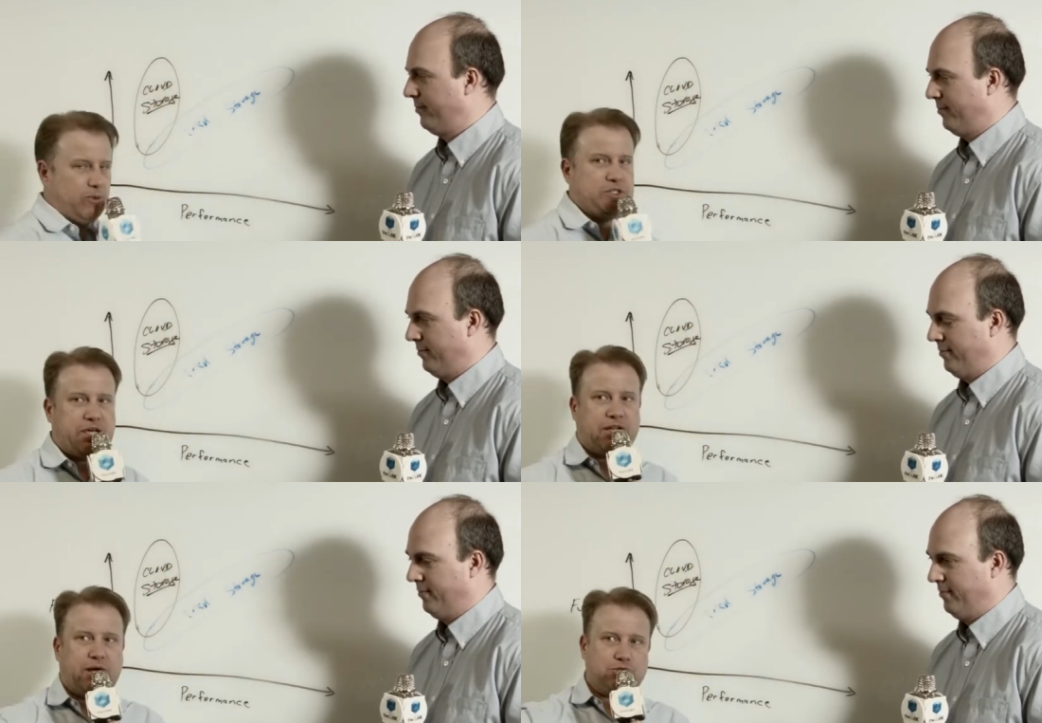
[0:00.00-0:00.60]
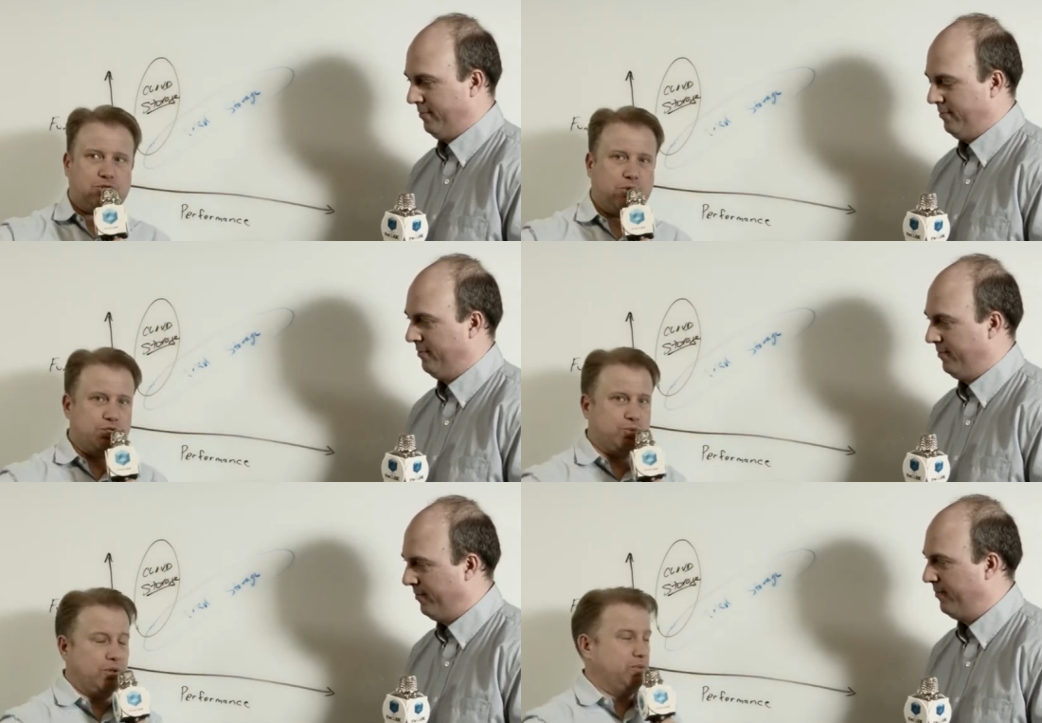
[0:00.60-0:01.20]
Speaker 1: when we say cloud storage?
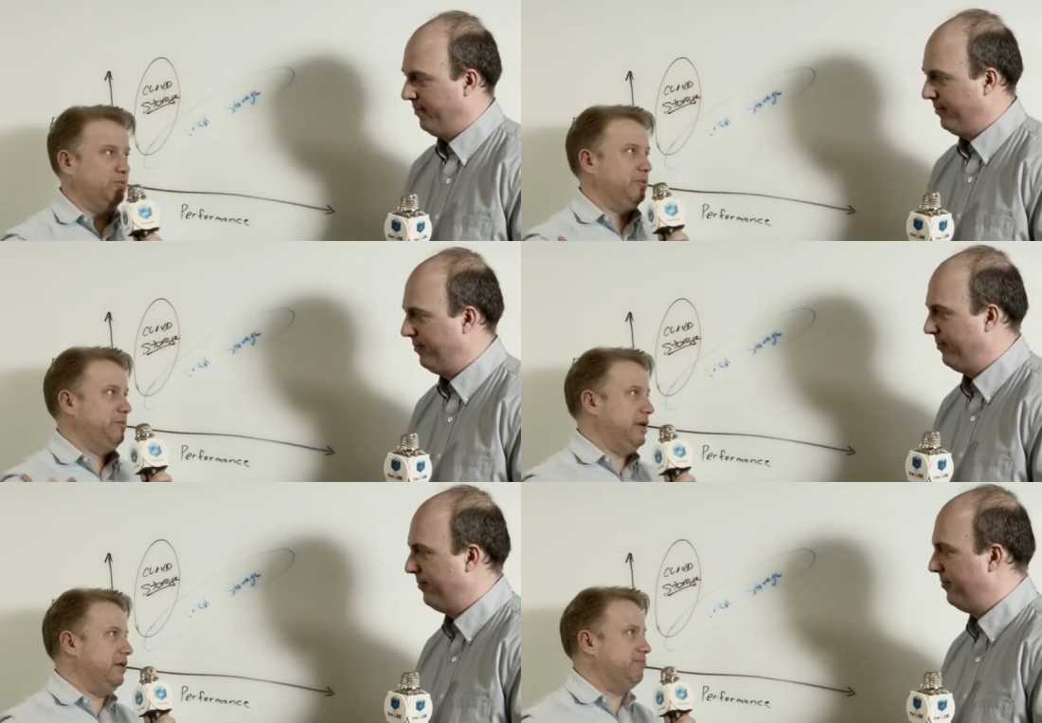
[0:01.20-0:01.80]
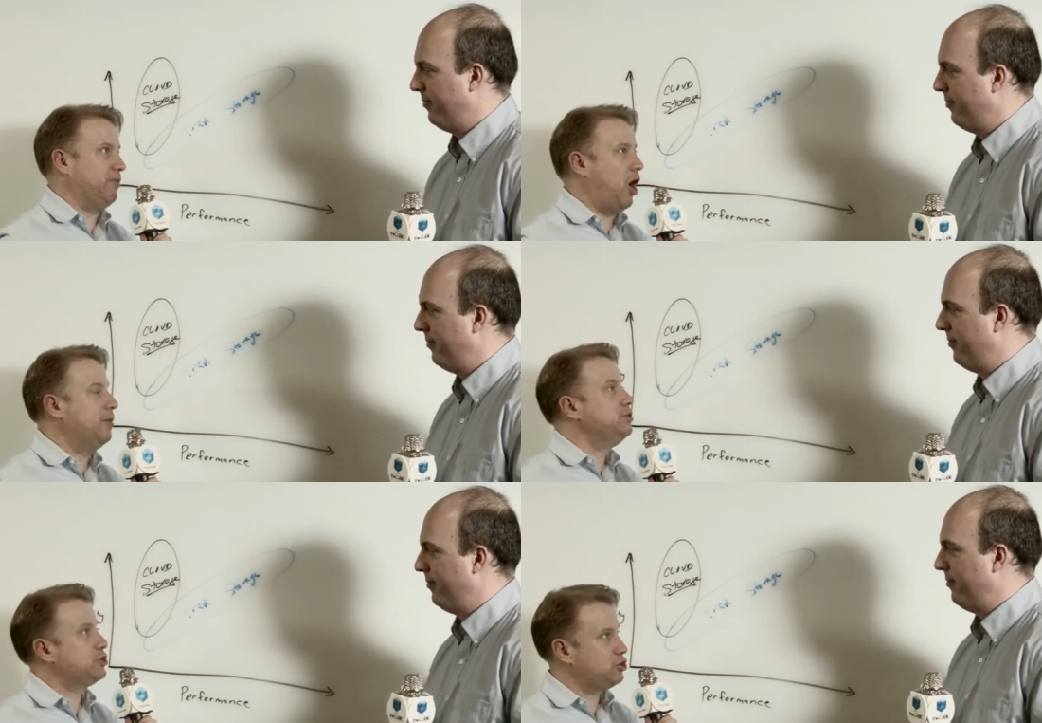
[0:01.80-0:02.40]
Well, we mean
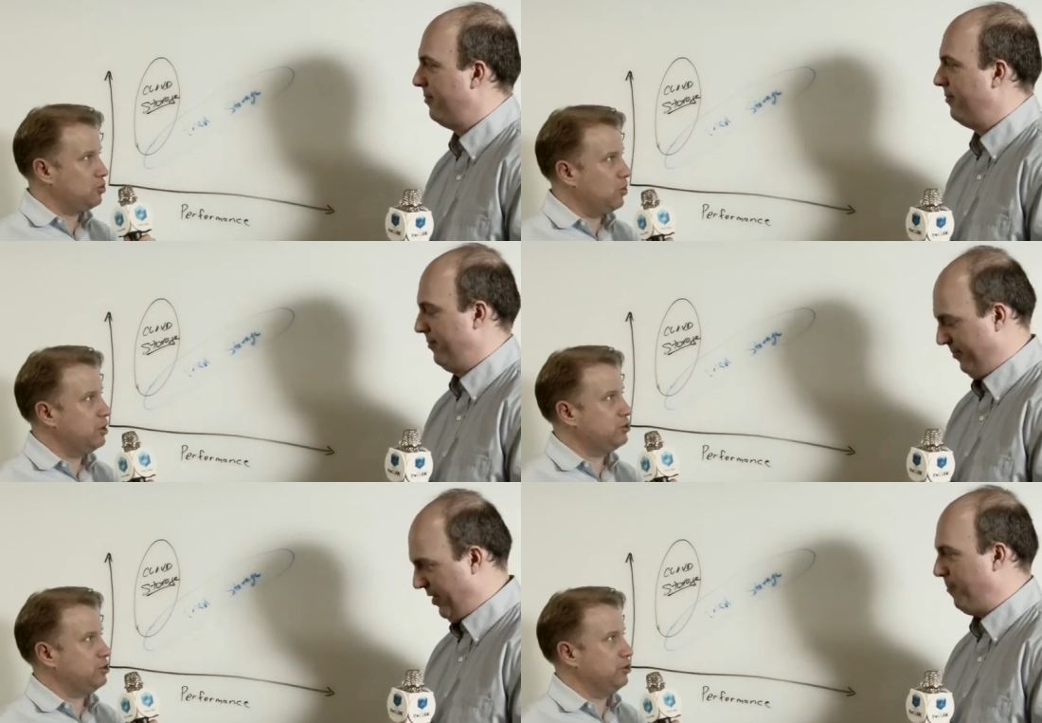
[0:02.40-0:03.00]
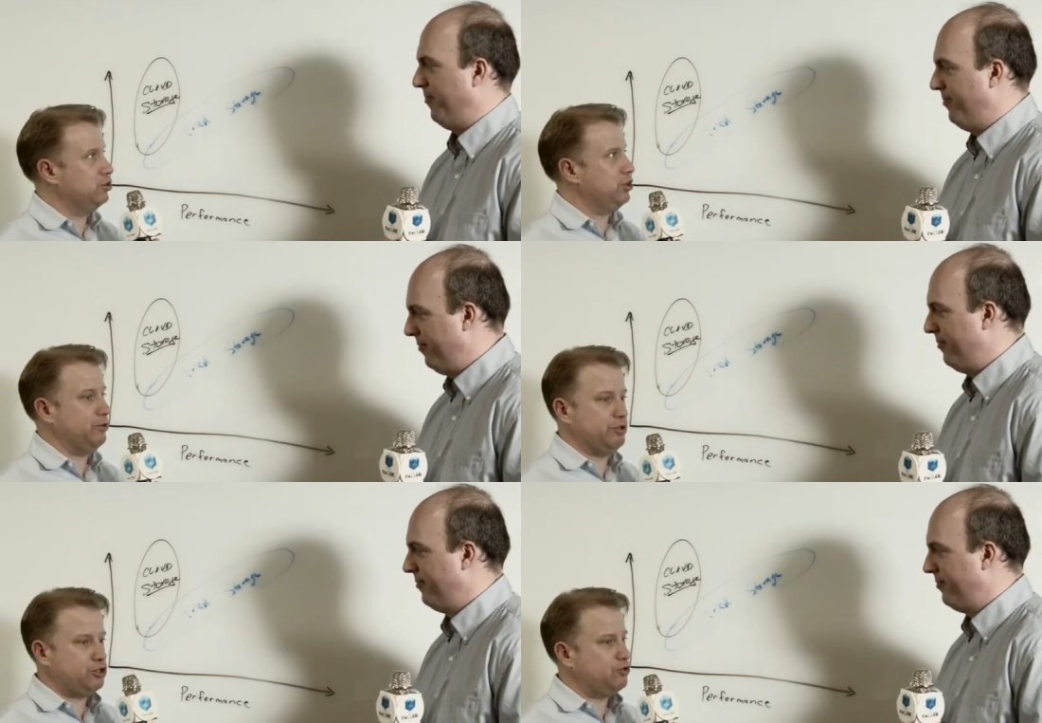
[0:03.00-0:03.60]
object stores, they're
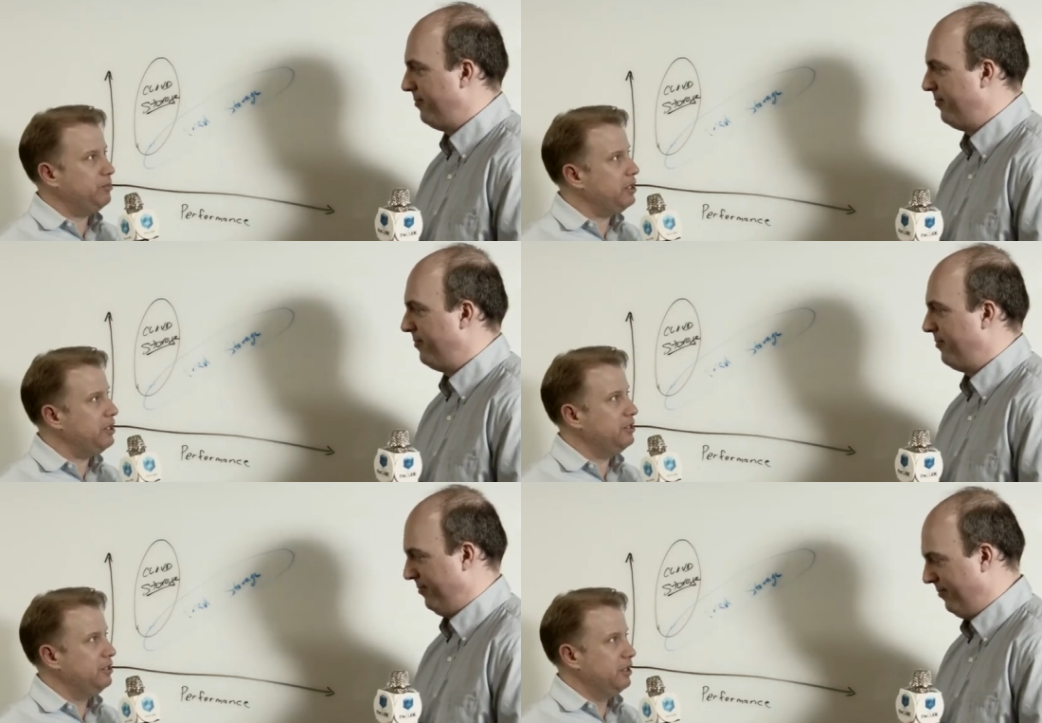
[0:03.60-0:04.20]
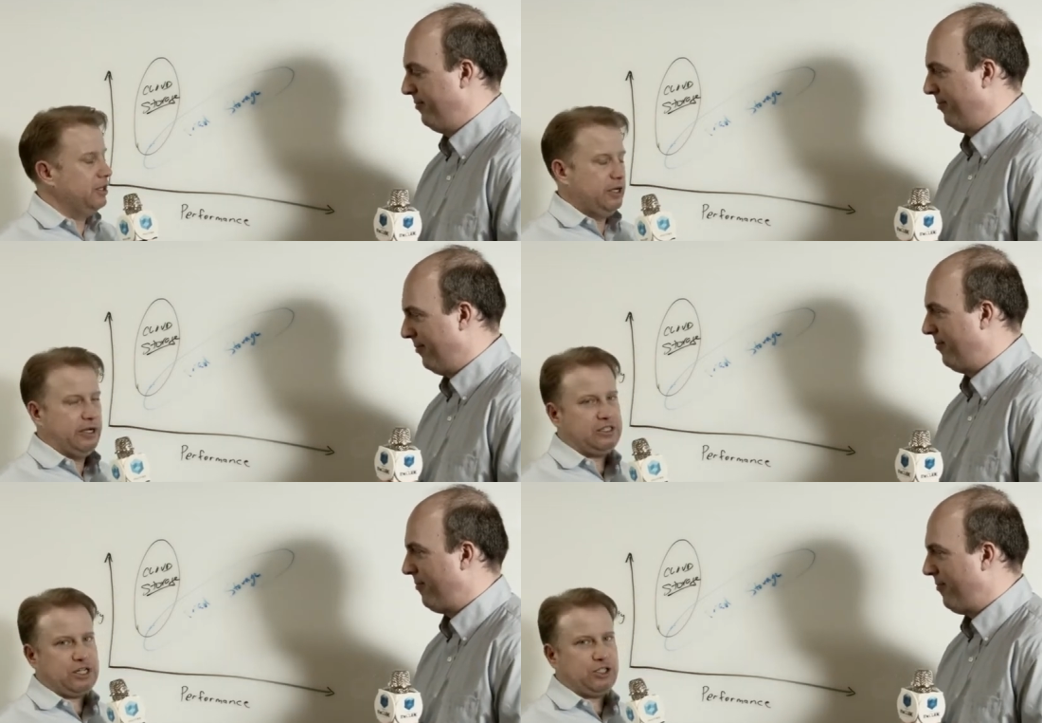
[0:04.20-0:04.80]
geo-distributed.
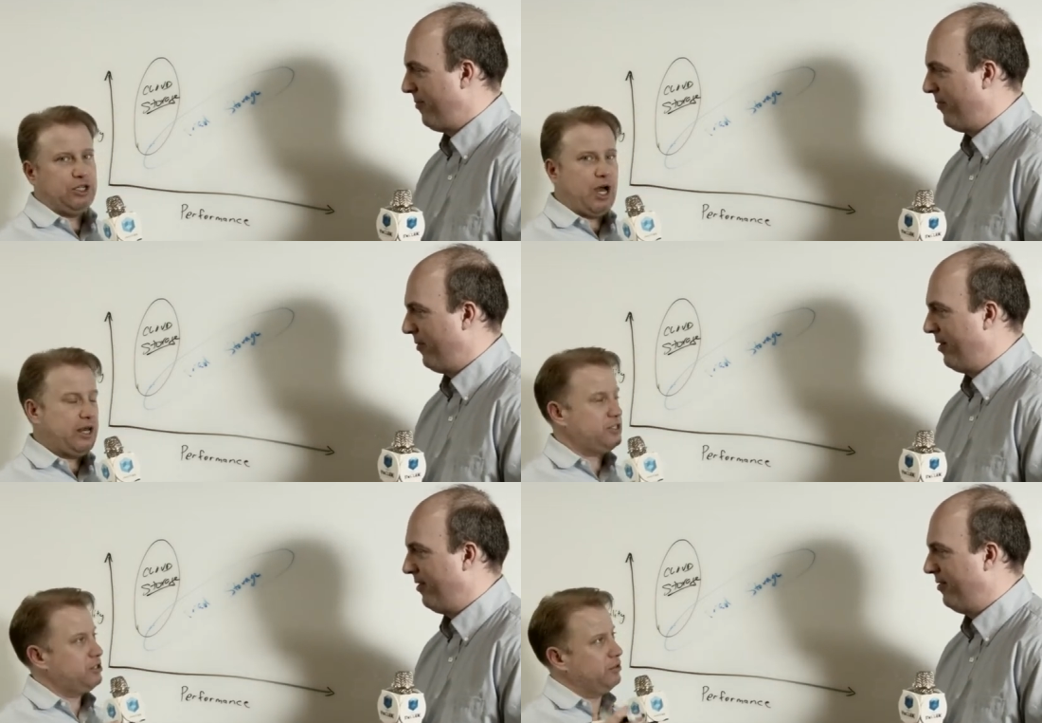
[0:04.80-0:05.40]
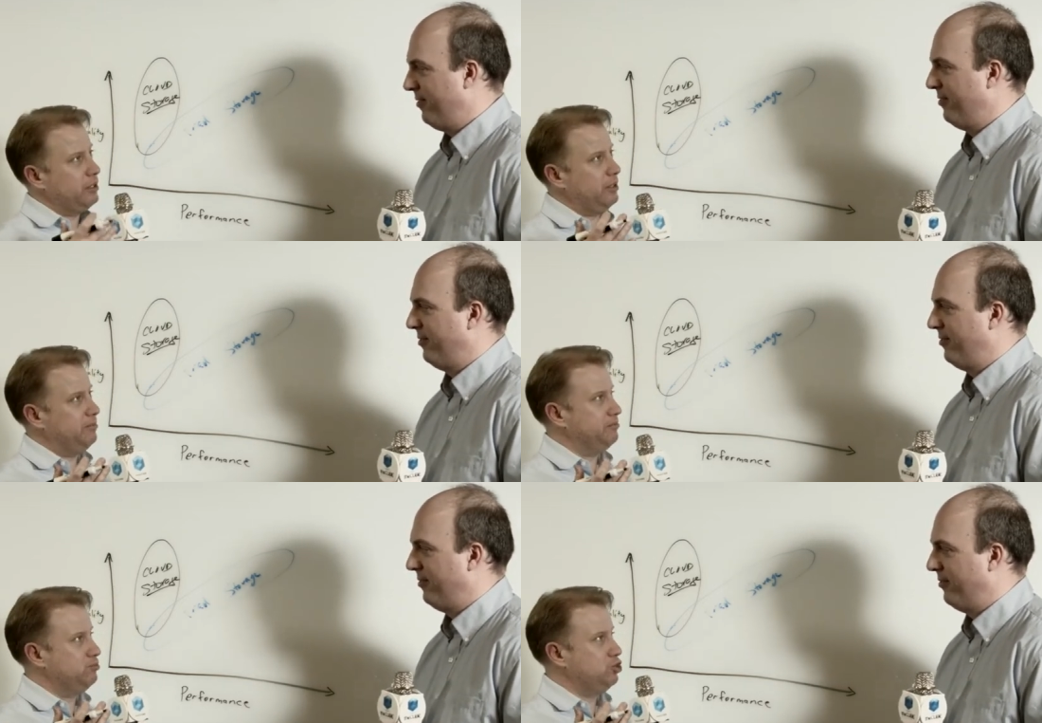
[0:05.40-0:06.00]
It's actually not necessarily
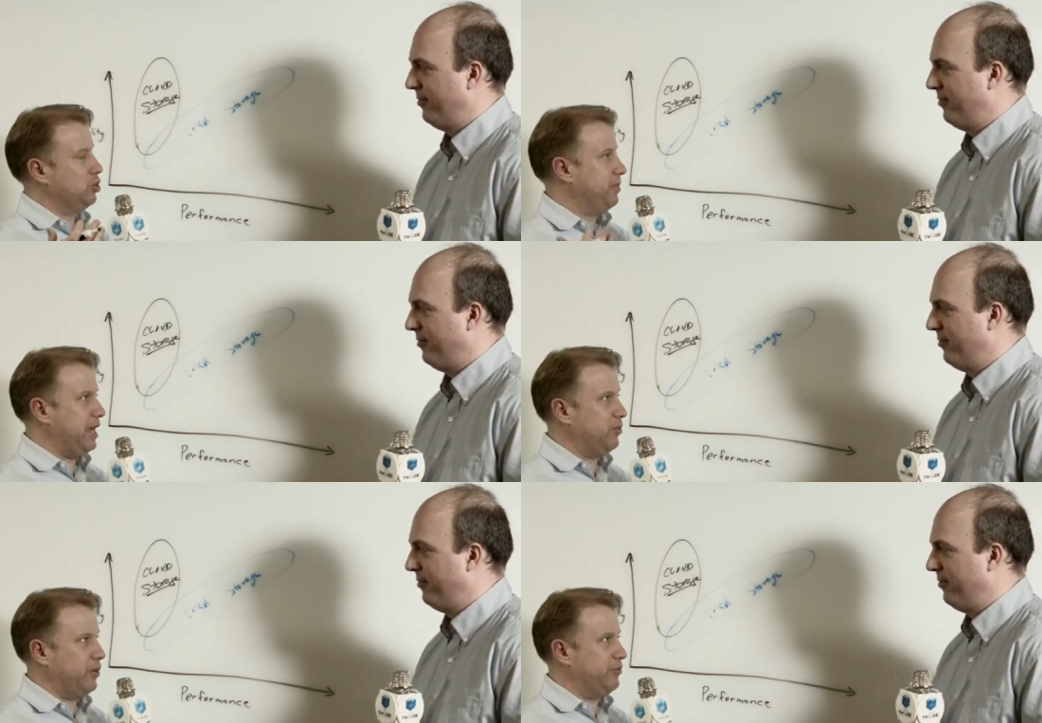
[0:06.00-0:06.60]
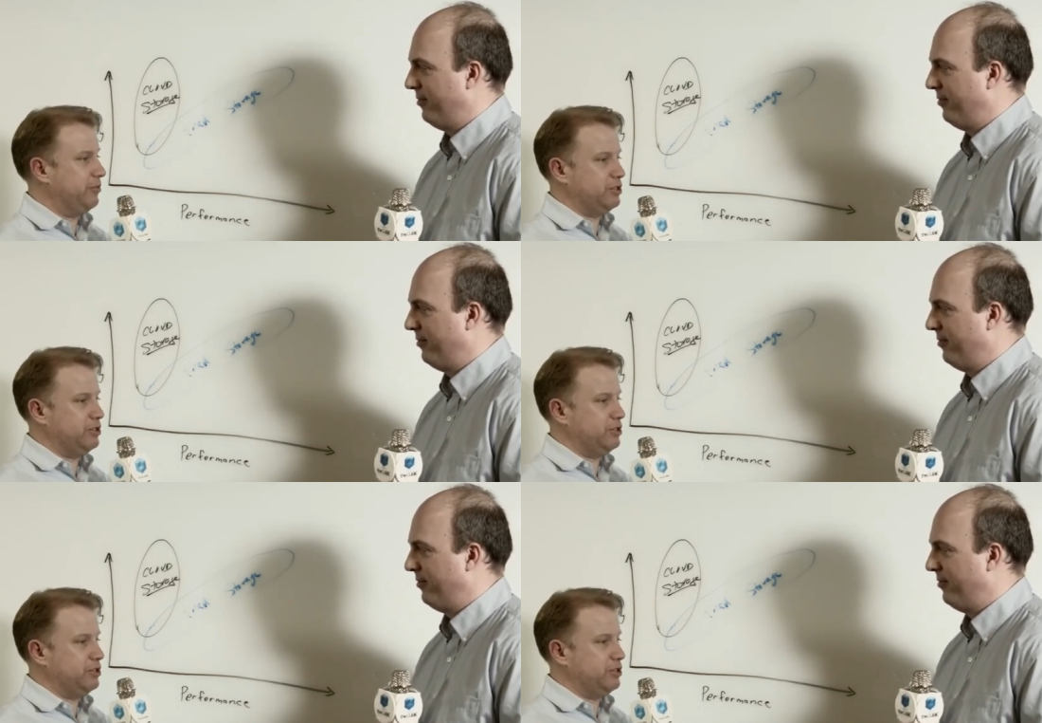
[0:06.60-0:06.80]
germane whether